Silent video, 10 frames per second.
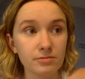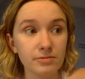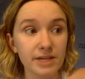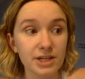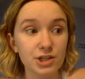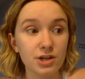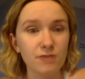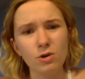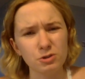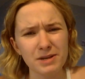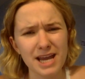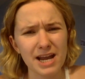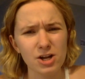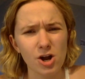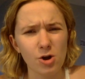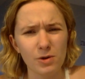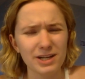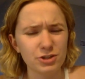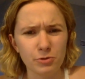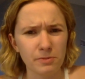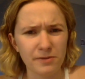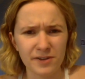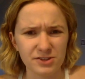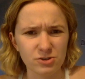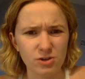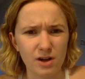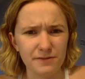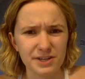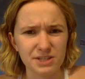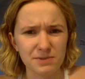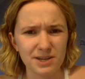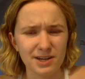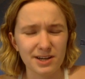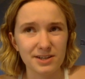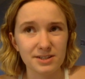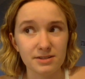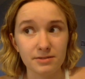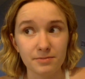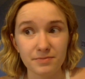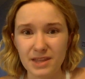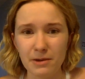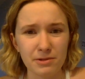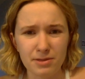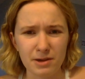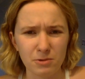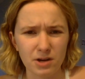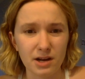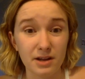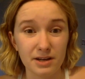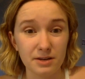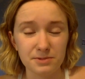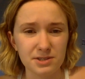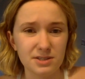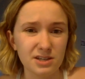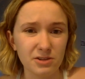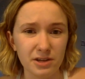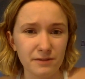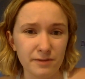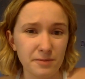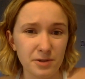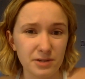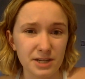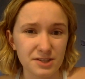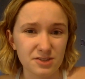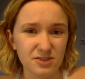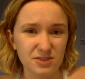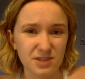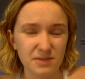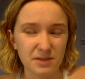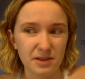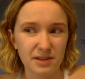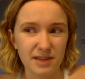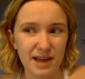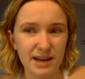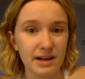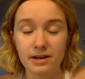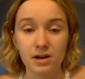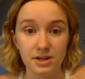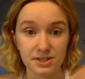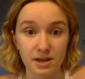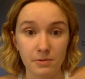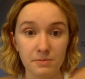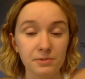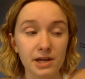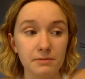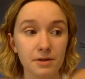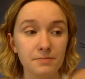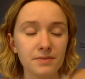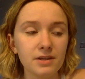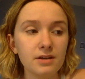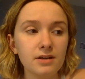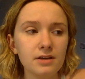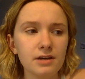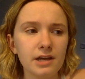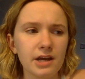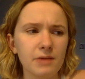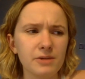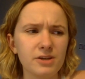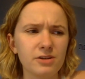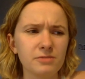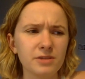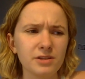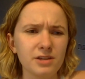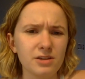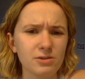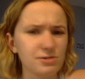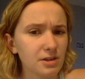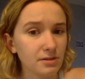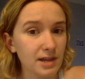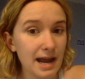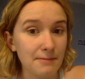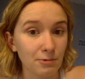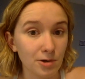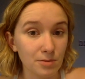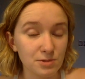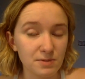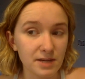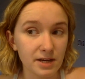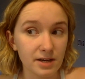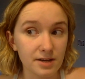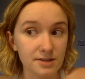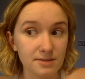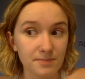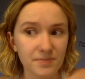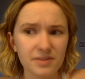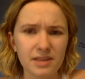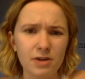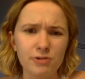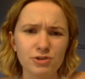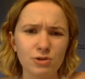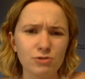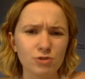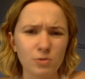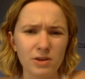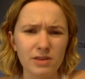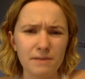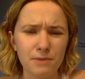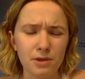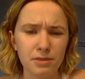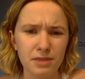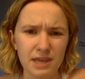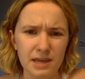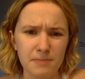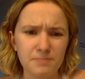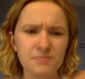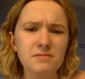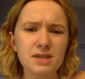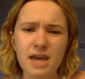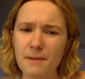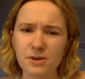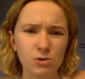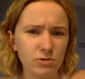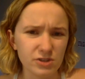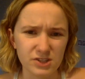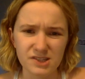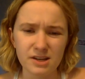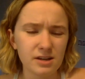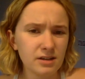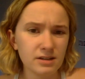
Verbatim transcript: which, of course, we can't go into a professor's office because they would think we're going to end up stealing from their desks or something like that, and honestly, I wouldn't blame them. And we couldn't really use the lab rooms because those, those are where they put the chemicals